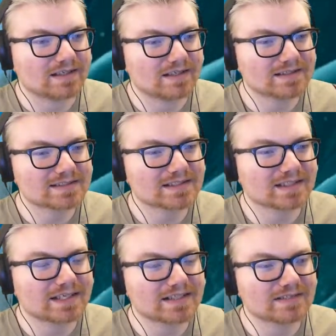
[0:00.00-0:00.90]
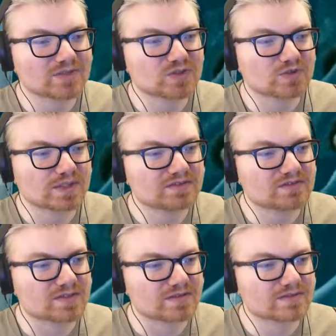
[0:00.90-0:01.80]
honestly lately with
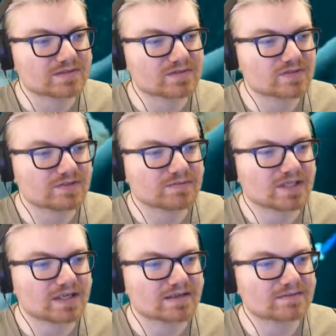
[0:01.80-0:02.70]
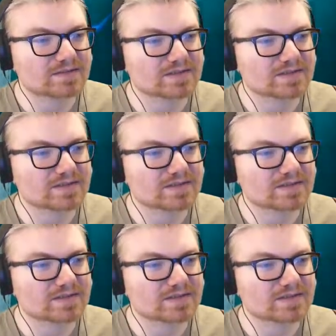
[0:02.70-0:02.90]
Twitch and Streamlabs,